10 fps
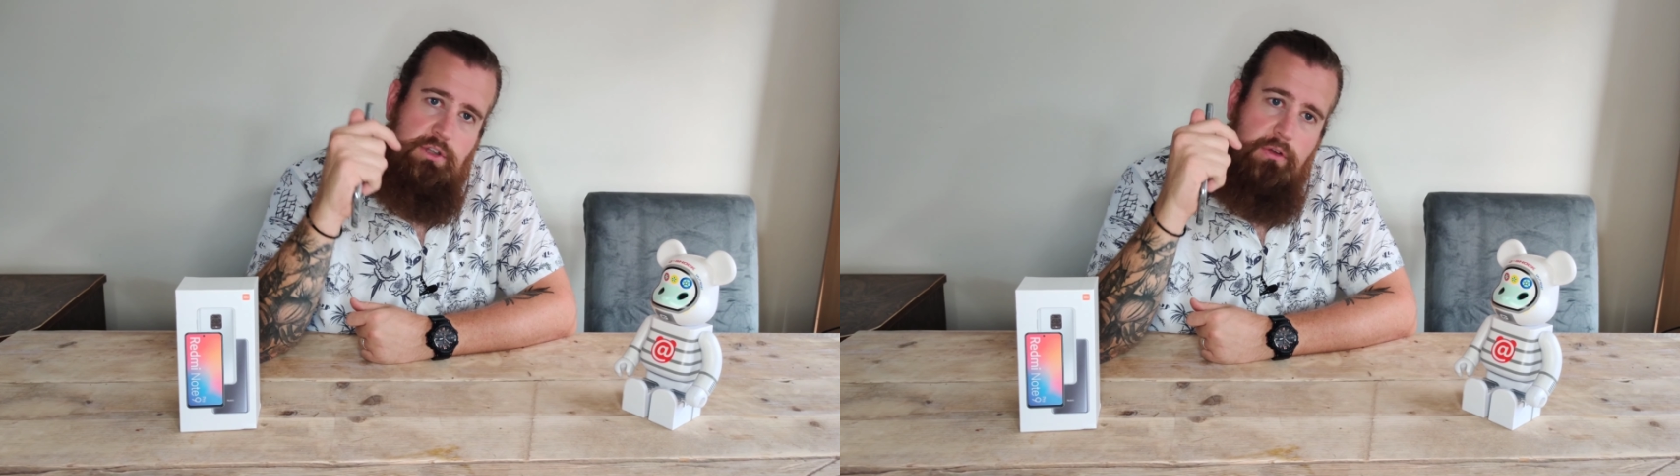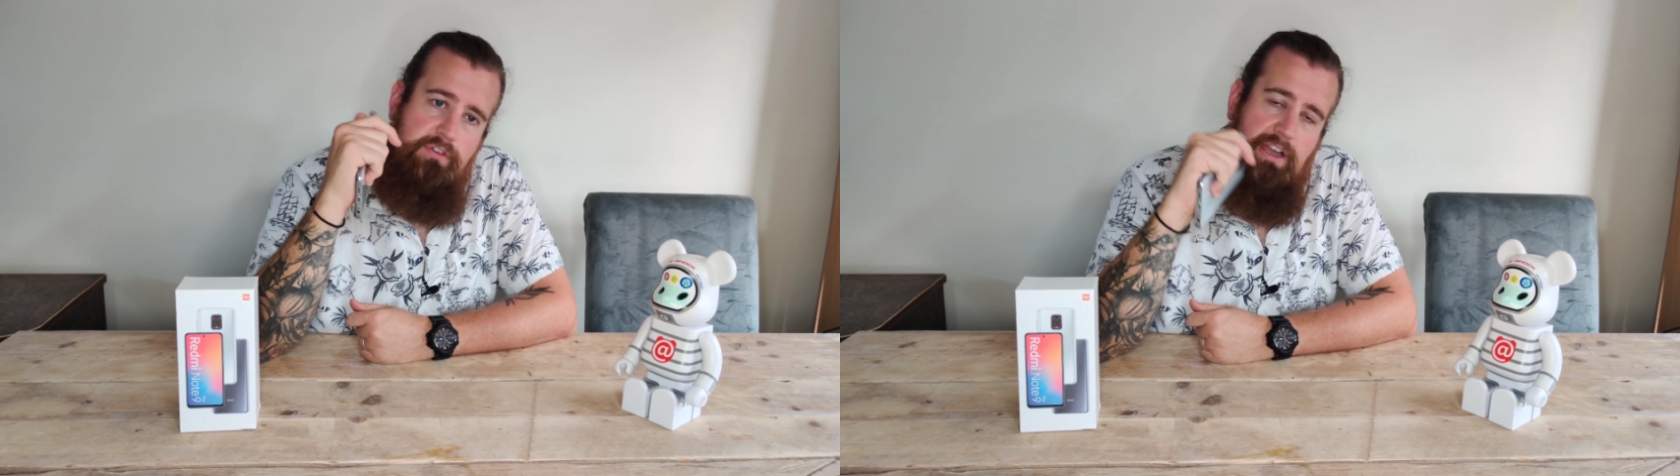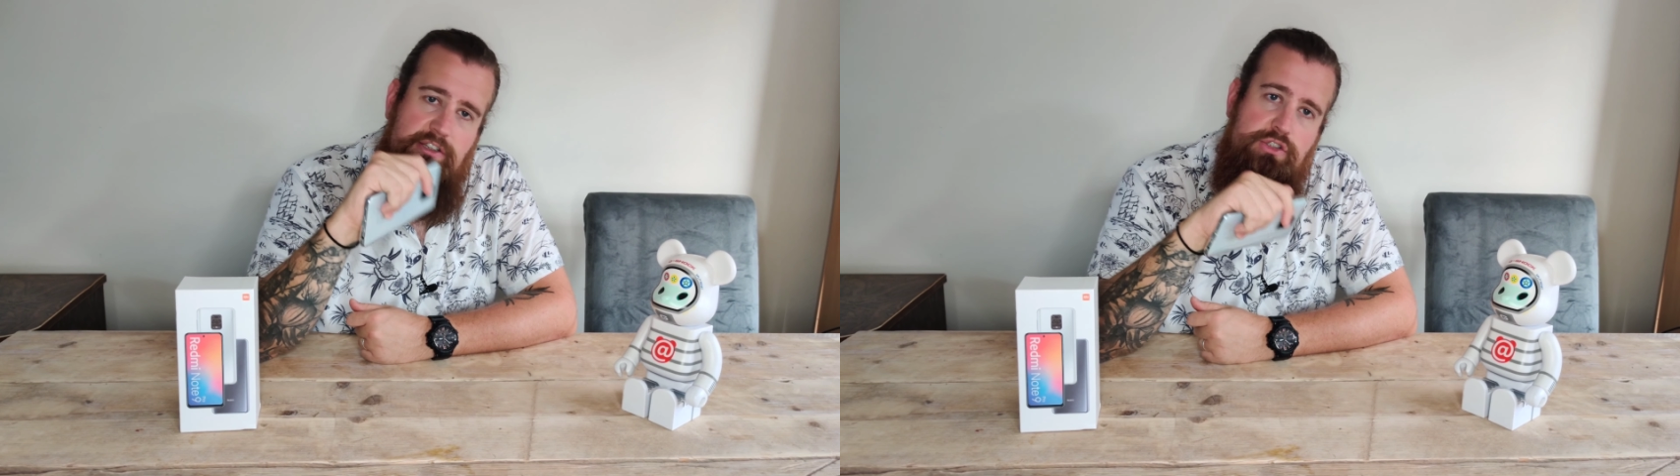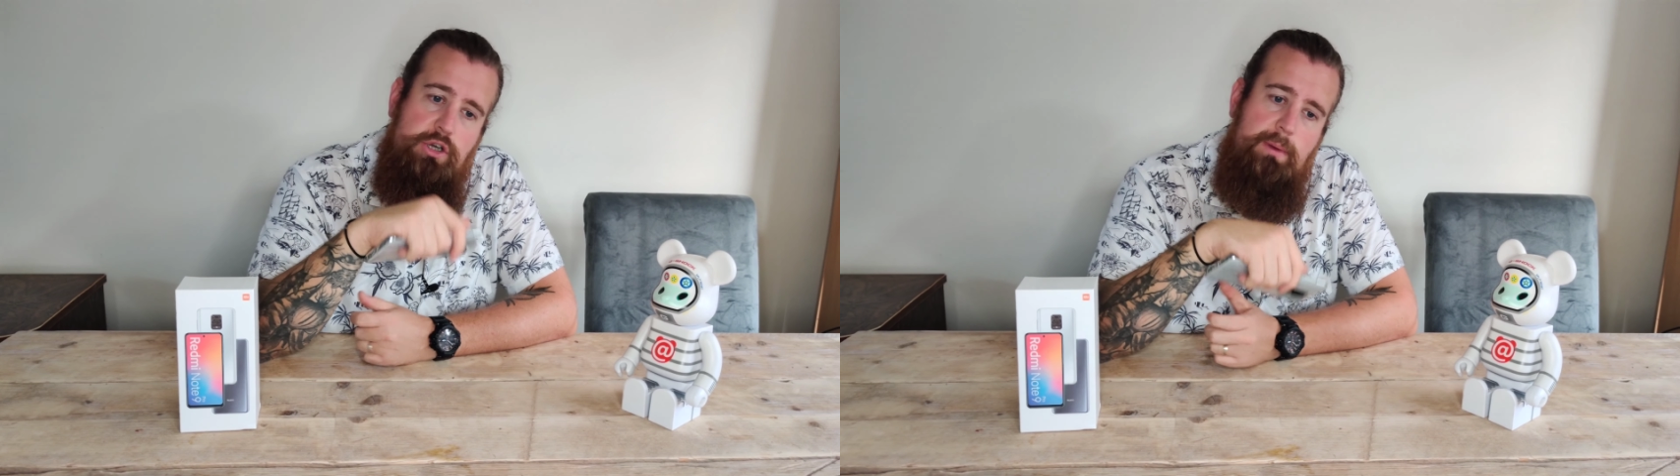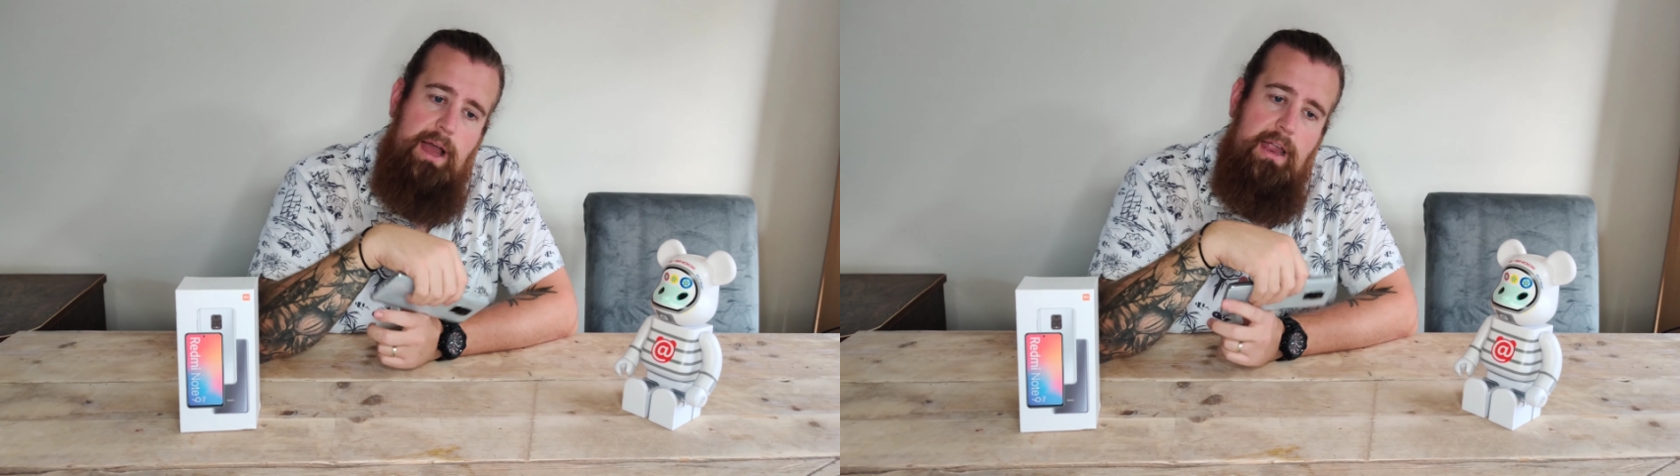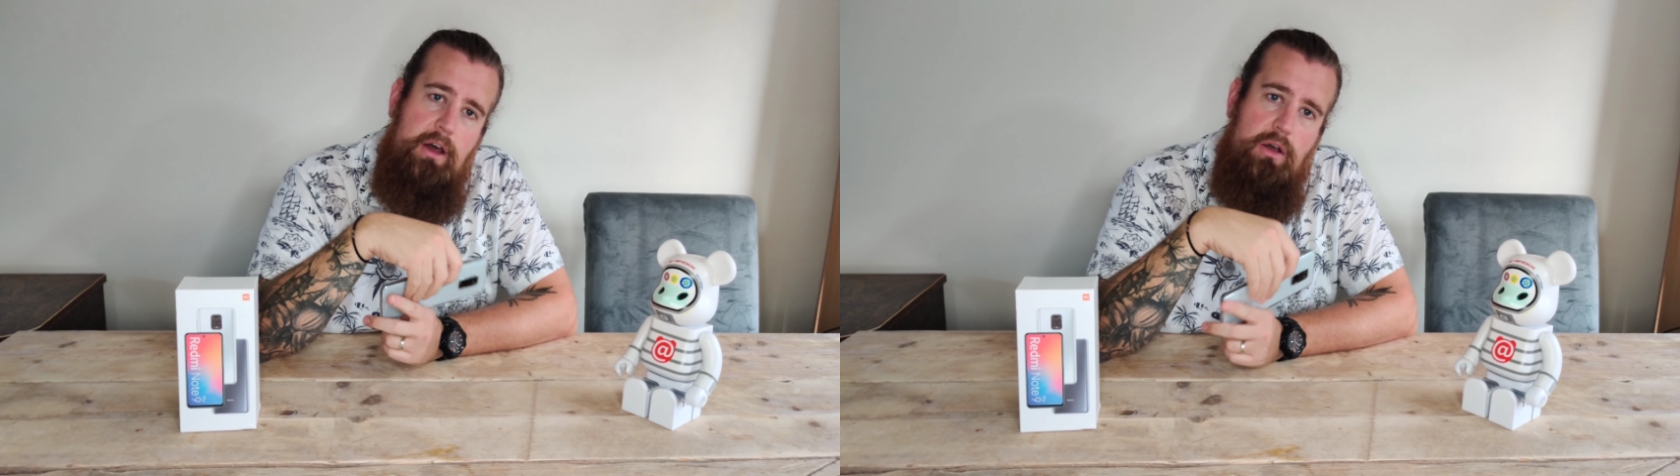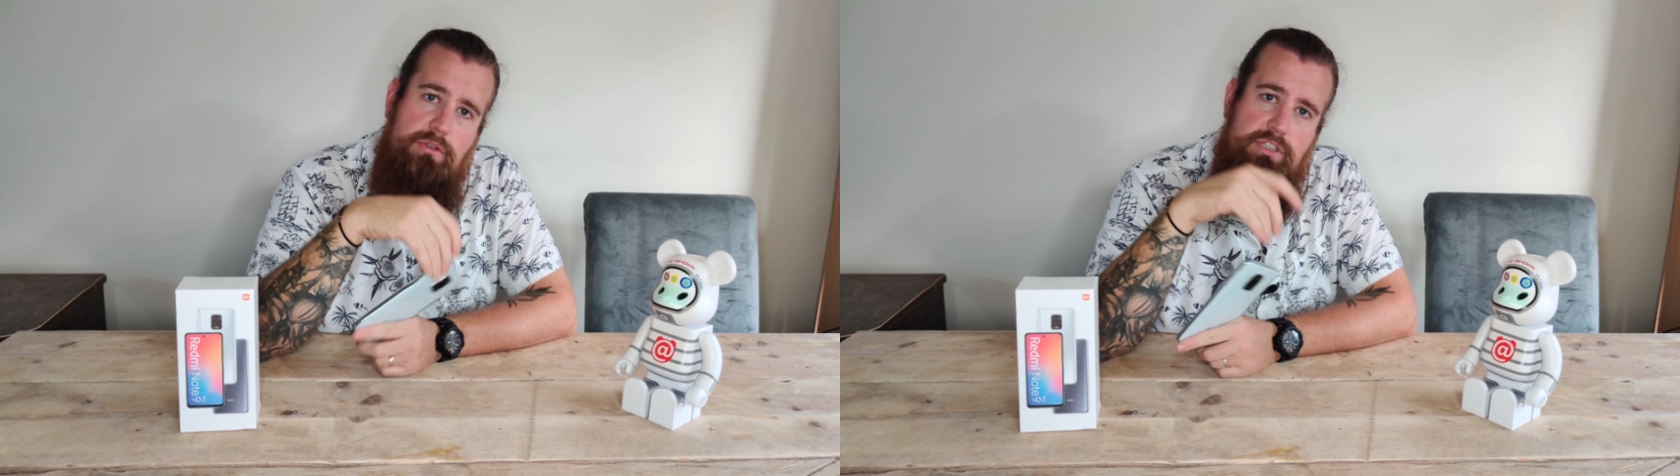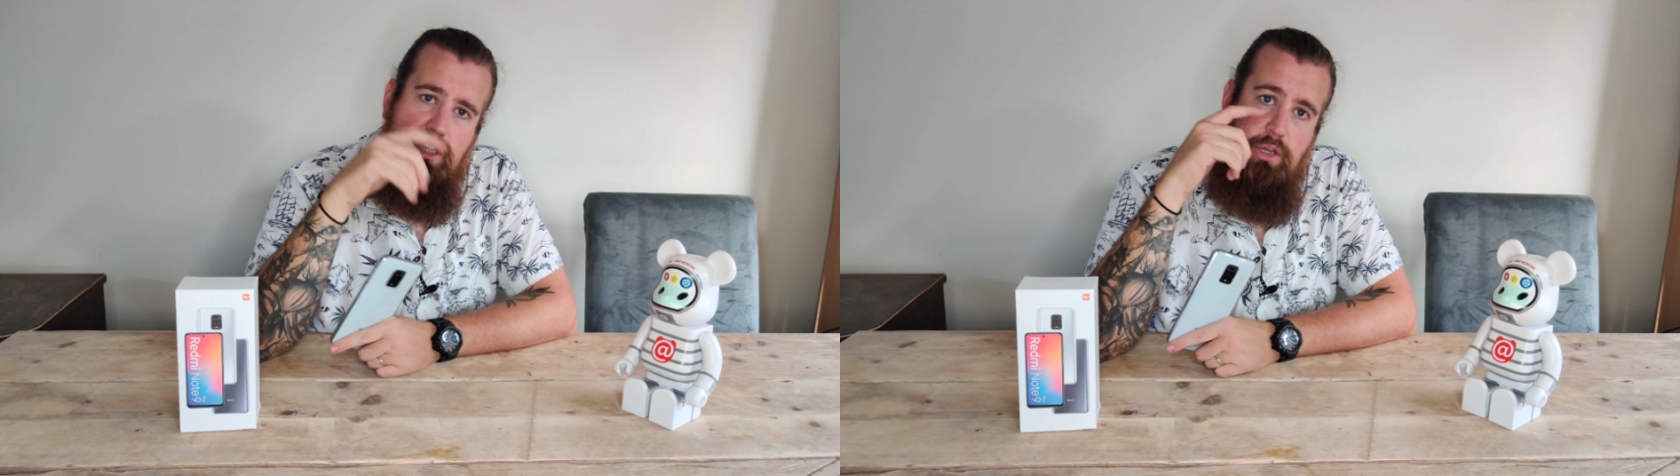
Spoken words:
Don't forget to sub, and I'll see